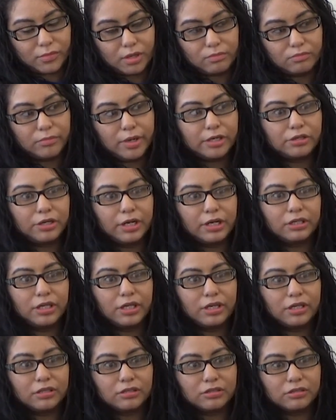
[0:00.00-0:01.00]
My
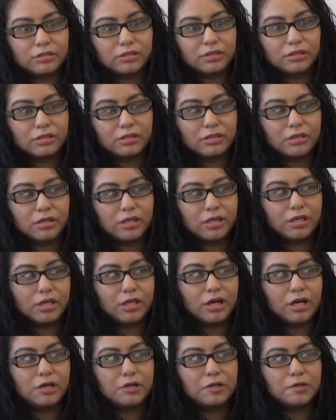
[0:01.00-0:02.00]
granddad. He's
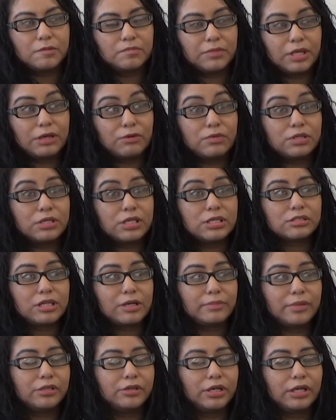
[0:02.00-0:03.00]

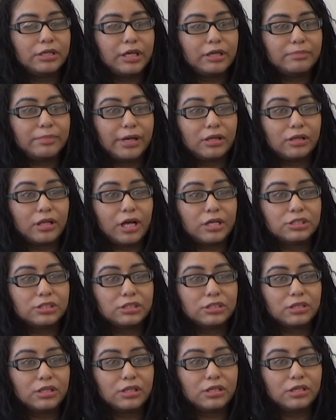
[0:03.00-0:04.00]
not my granddad
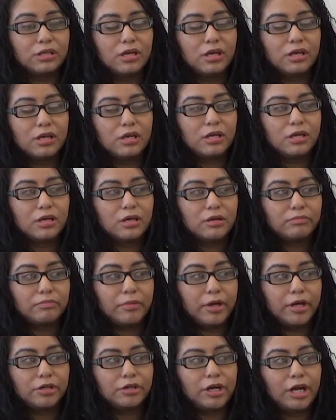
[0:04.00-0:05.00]
biologically.
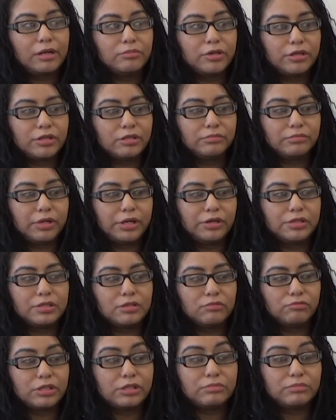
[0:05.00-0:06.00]
My grandmother
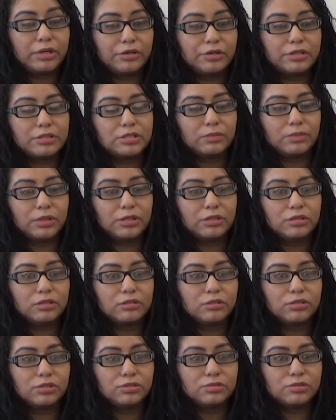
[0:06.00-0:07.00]
remarried someone
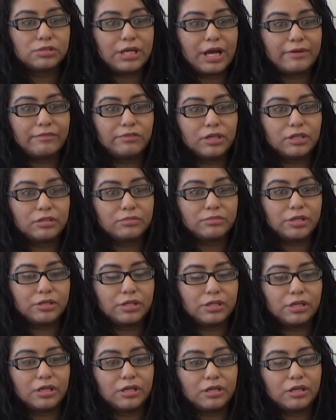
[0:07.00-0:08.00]
who was African
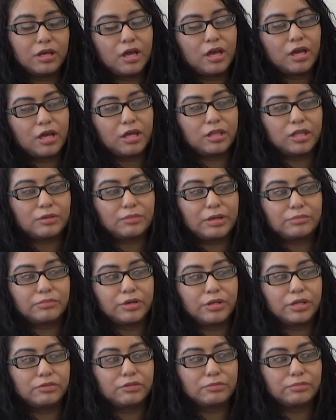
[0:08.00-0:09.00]
American. Then my
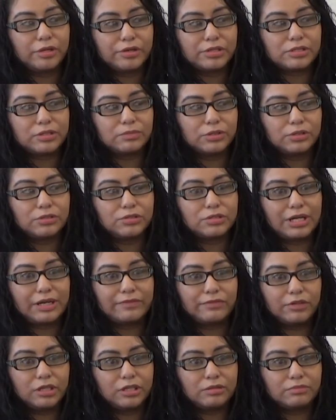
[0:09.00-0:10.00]
mother remarried someone who was
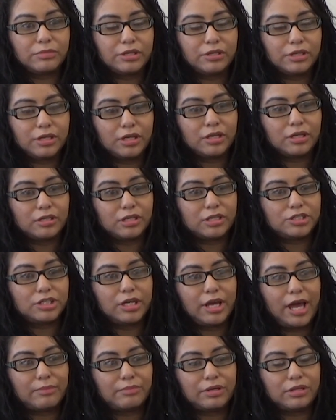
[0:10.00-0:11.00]
African American, and then she
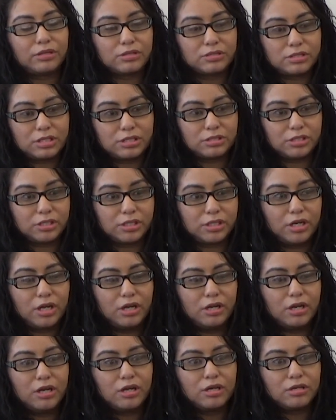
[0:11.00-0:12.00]
had my little sister
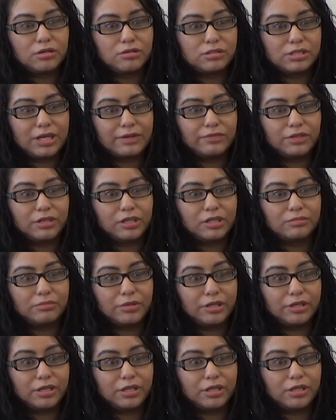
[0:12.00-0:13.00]
who's African
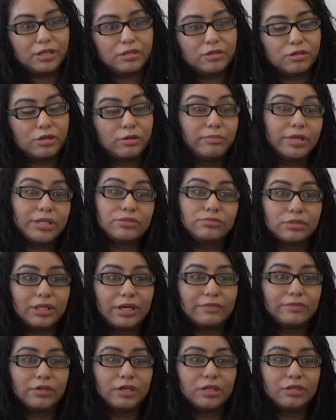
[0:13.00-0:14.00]
American or mixed with
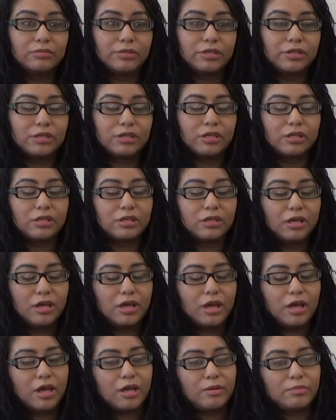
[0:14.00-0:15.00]
African American.
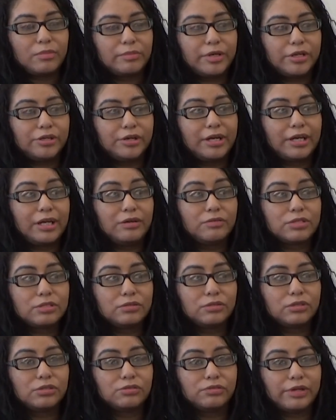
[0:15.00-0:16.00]
But my granddad was the
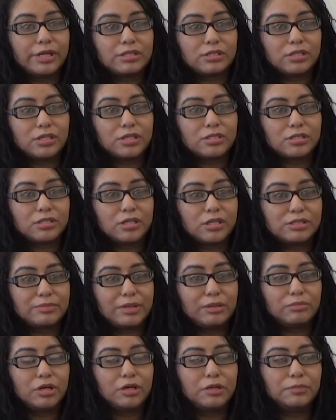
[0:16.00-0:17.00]
one who raised us because
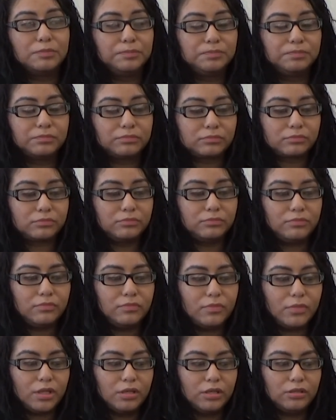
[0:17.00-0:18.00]
my mom,
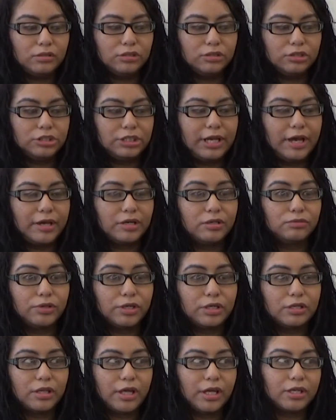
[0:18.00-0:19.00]
she had to
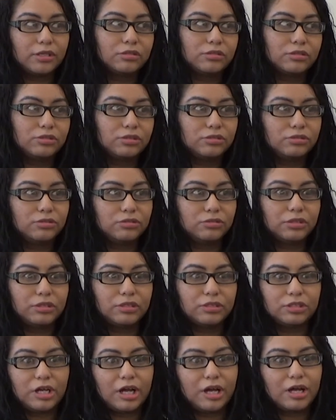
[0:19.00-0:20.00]
work like
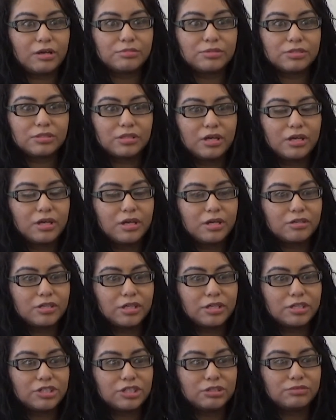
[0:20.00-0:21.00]
2-3 jobs
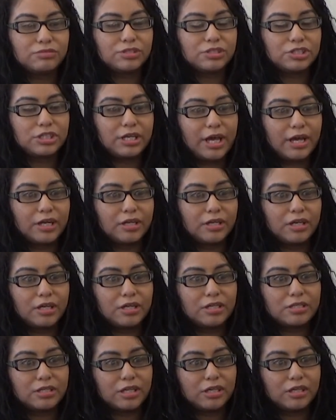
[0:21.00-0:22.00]
because she had
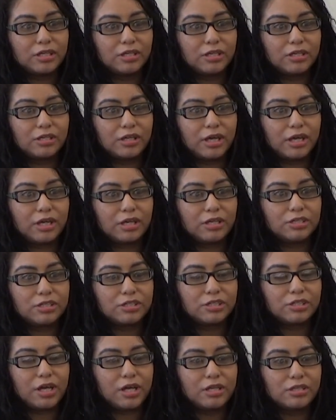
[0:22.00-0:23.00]
kids at a young
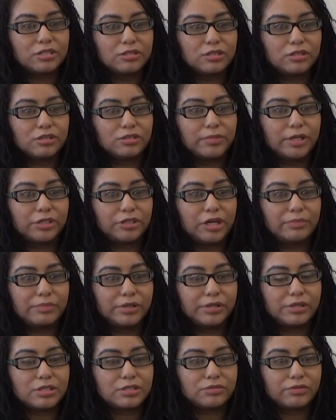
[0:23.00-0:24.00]
age, and so my
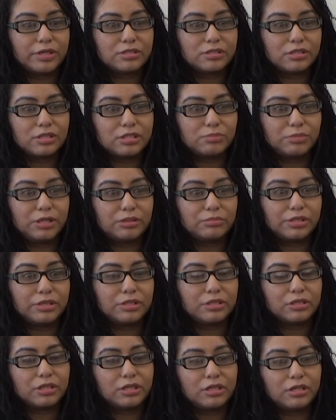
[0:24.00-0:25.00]
grandparents raised us
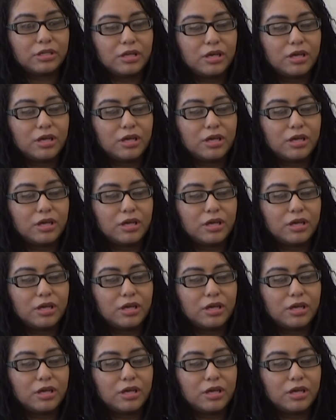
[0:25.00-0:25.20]
primarily.